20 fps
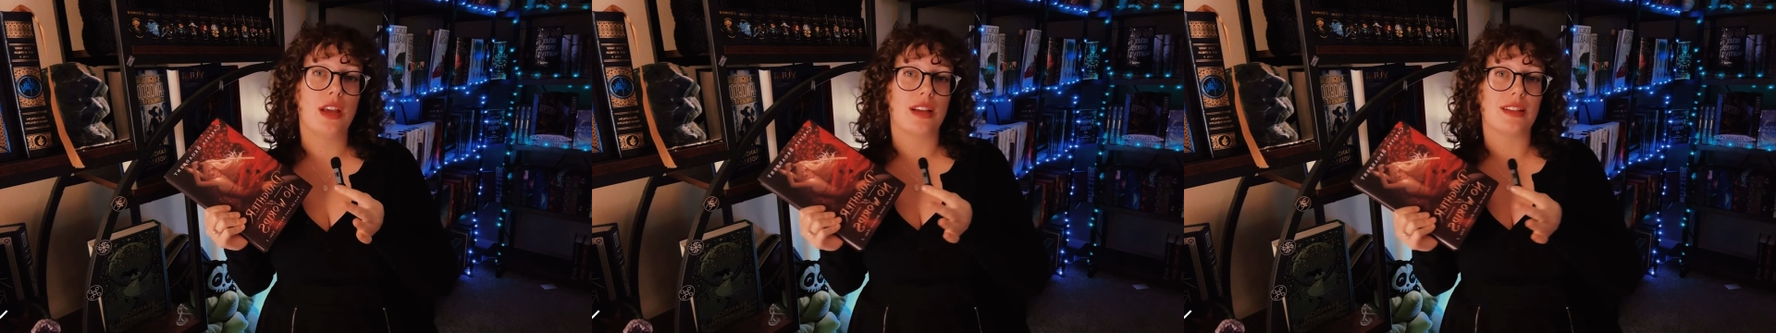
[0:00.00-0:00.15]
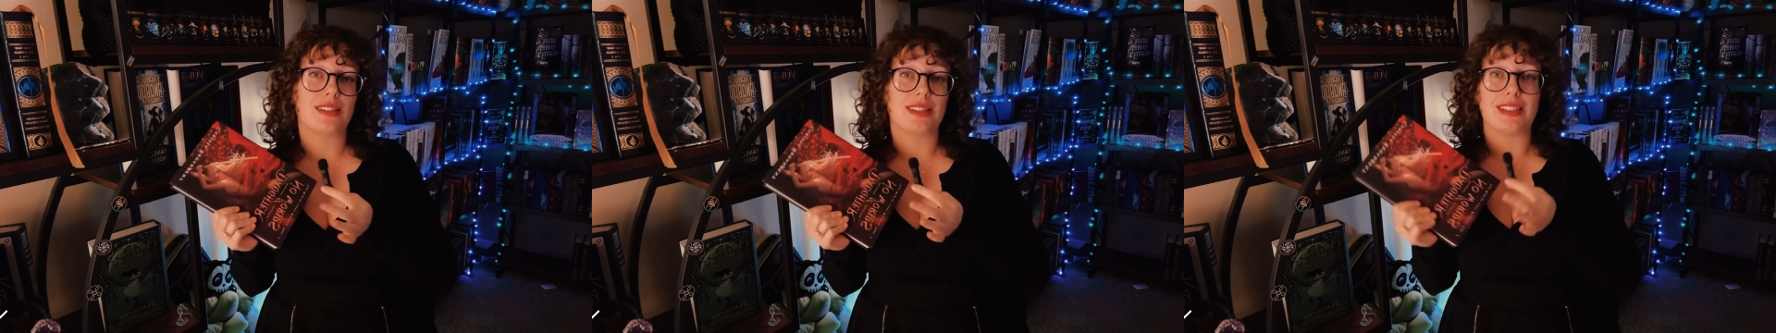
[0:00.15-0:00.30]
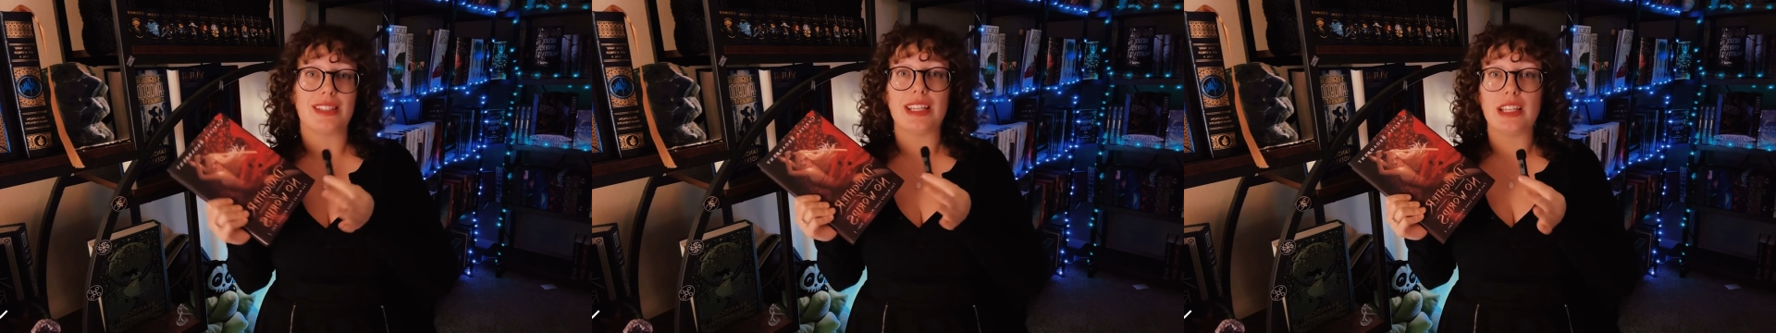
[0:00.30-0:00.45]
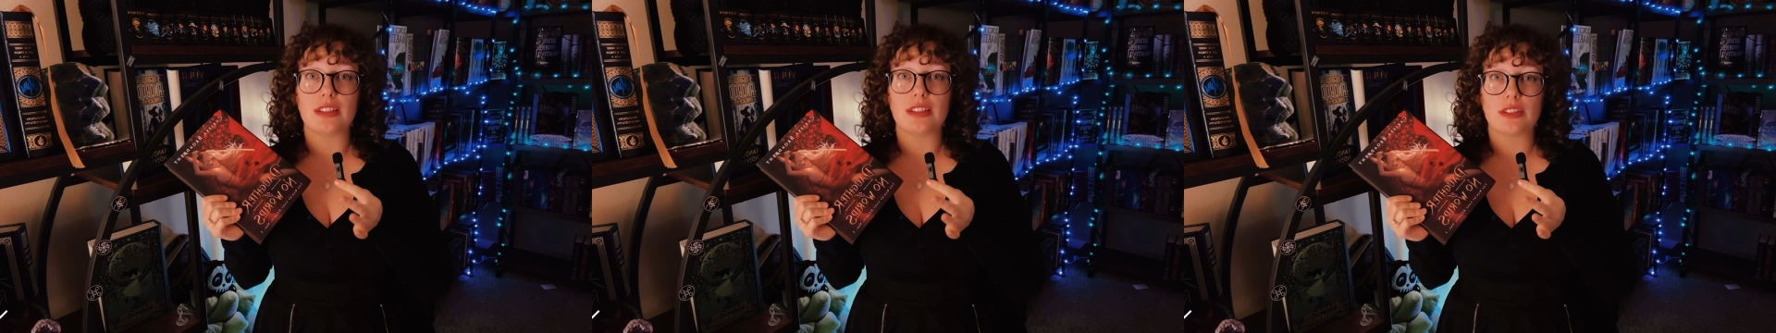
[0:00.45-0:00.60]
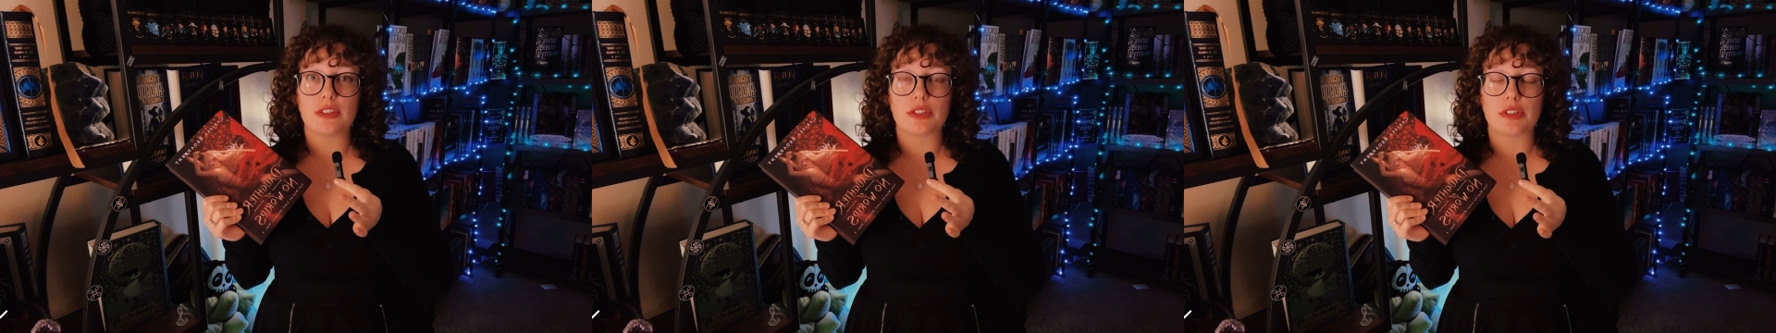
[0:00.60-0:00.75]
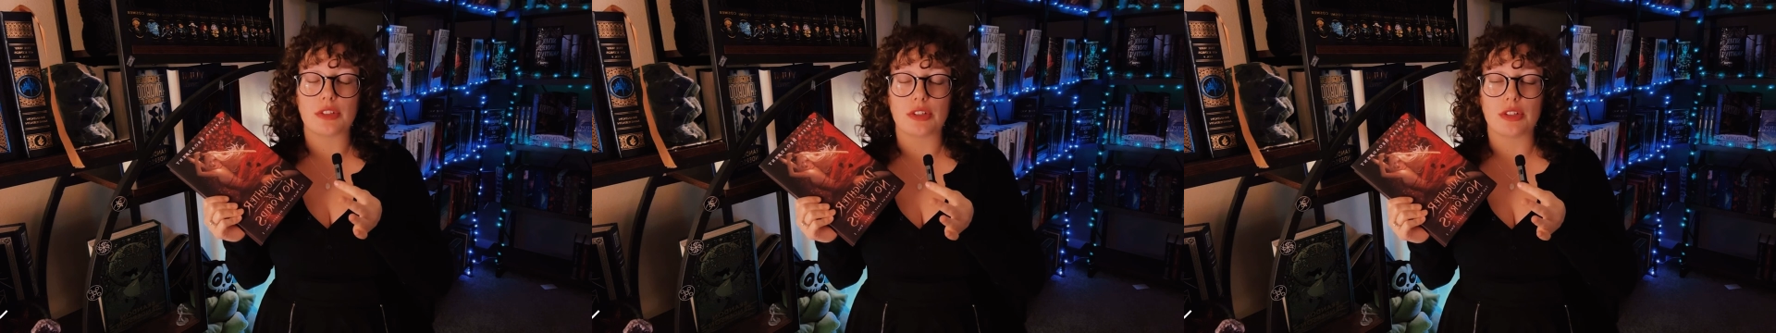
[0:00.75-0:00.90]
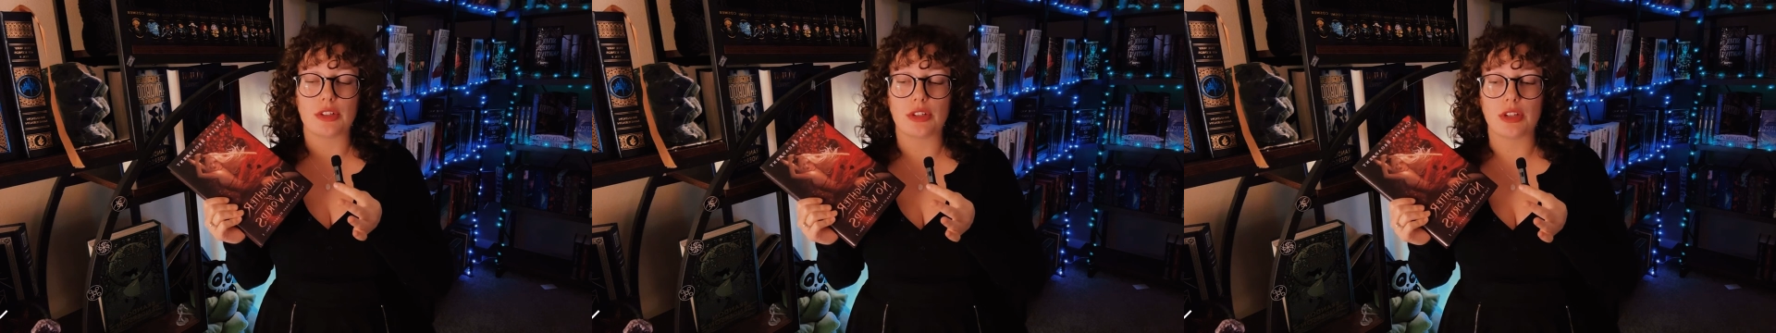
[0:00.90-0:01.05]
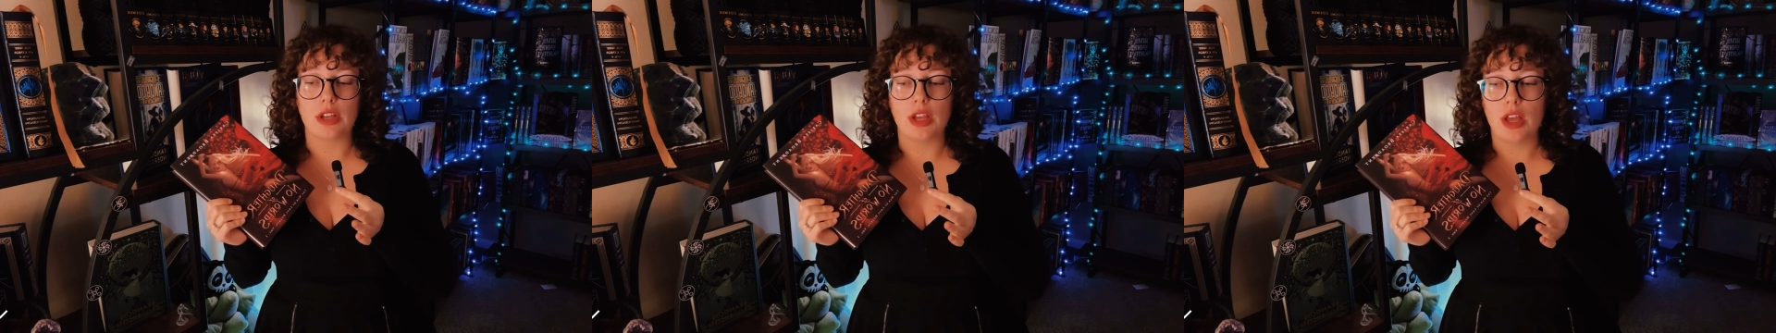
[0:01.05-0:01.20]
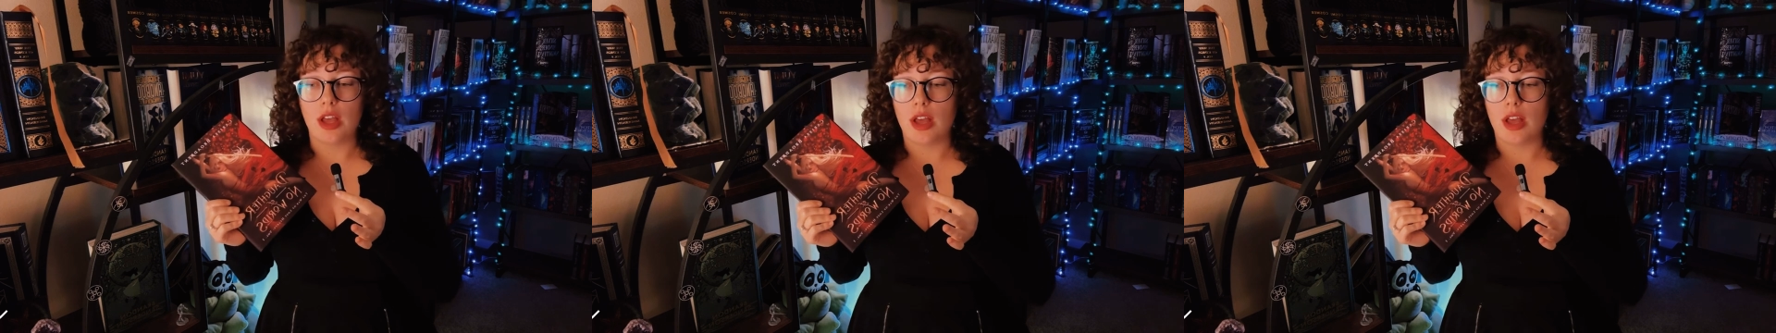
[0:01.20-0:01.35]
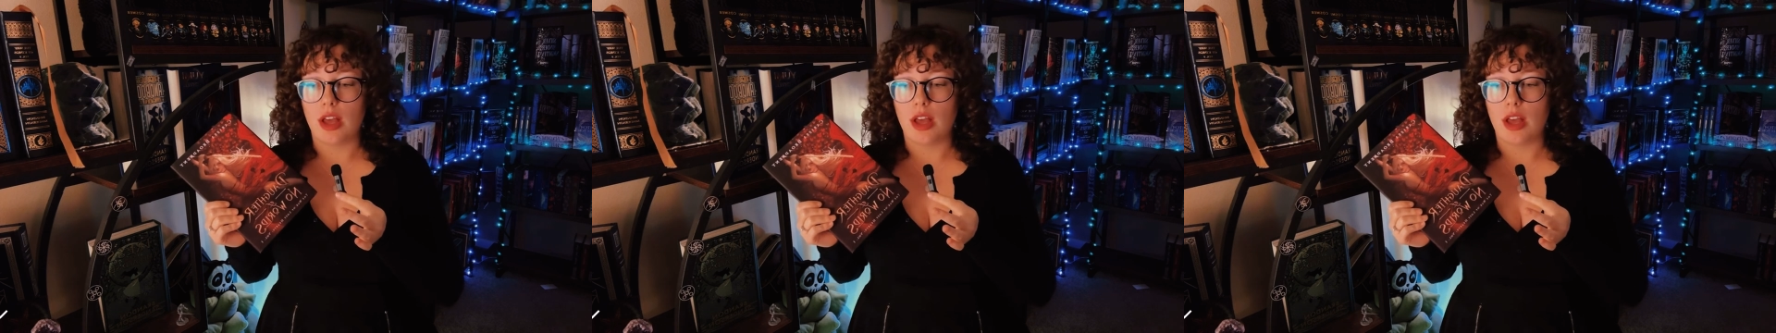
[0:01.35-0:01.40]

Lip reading: as a dancer,